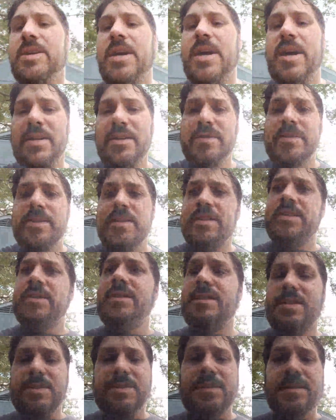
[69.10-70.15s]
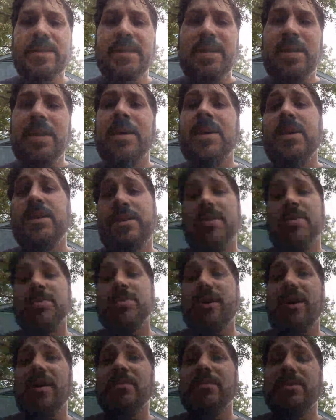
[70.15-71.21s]
guys. Told
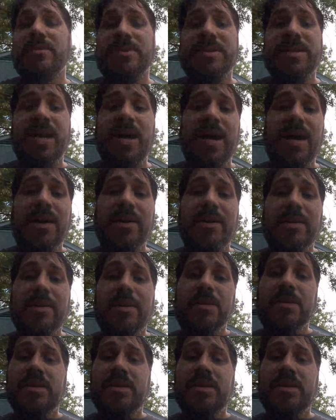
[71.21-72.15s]
you I was retired.